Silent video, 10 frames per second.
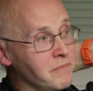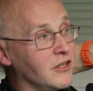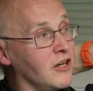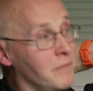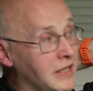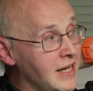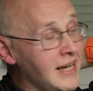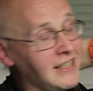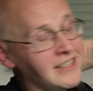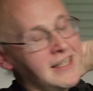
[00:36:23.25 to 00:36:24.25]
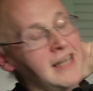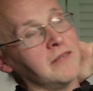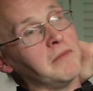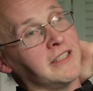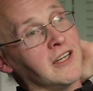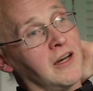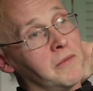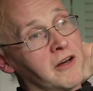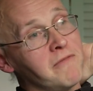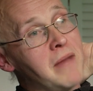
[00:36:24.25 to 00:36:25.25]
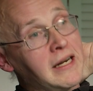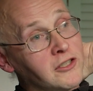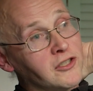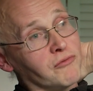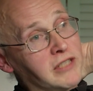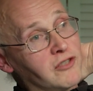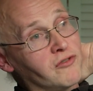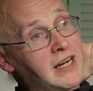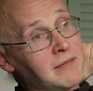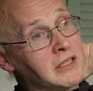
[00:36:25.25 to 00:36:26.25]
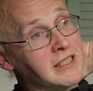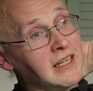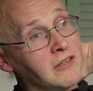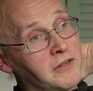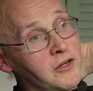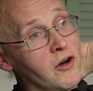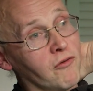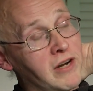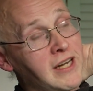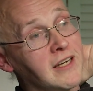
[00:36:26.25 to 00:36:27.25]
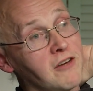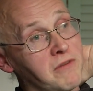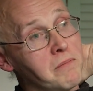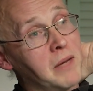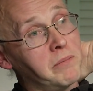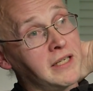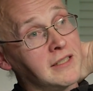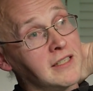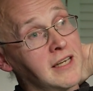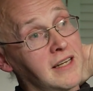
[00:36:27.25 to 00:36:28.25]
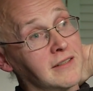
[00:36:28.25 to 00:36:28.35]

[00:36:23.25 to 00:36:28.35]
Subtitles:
coming nearly to the end of my time, and I've managed to restrain myself and not really go for Muppets yet.